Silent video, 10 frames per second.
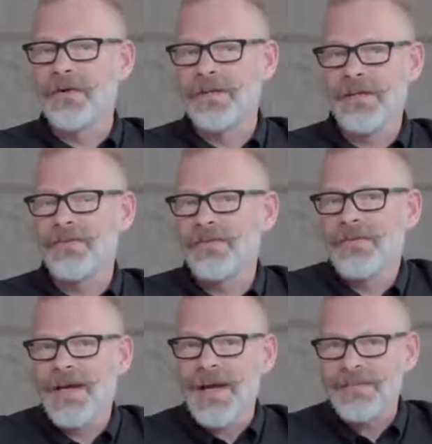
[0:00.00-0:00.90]
Nordic countries are
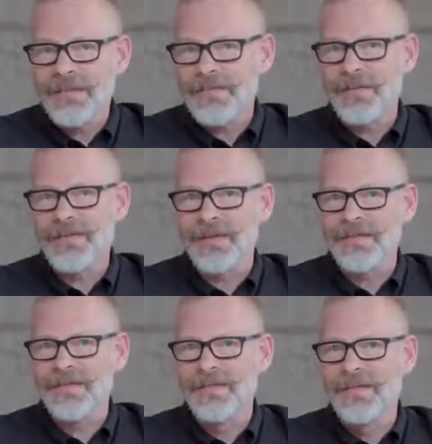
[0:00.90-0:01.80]
not actually
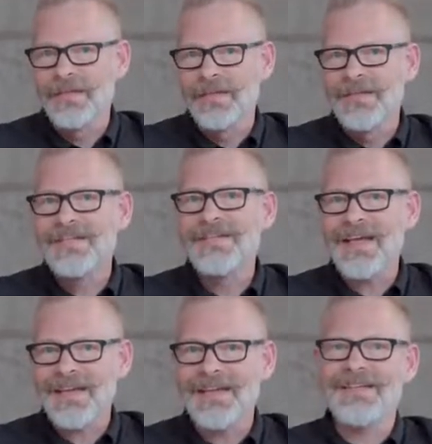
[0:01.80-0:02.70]
socialist.
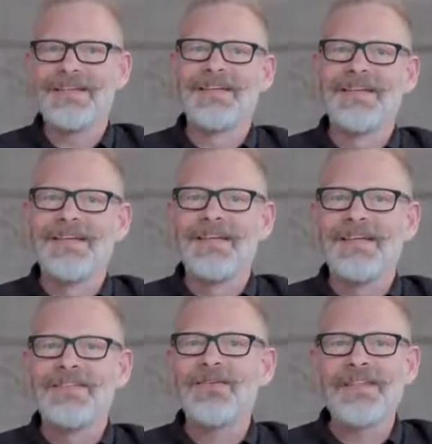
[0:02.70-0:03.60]
Second,
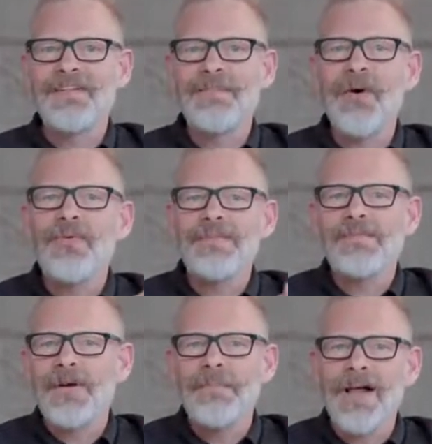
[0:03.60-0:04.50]
socialists oppose the
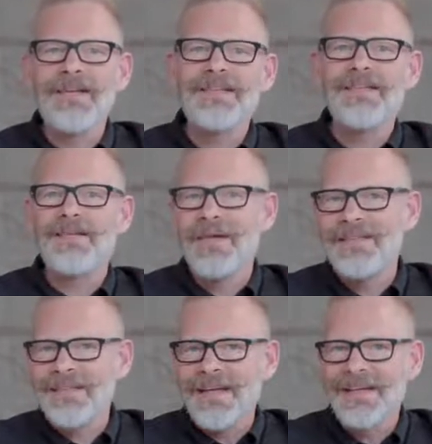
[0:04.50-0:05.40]
very policies that
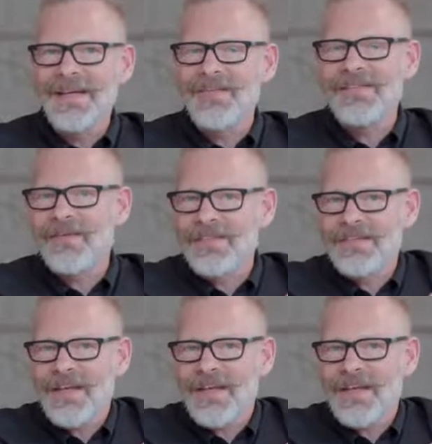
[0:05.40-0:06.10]
made Scandinavia so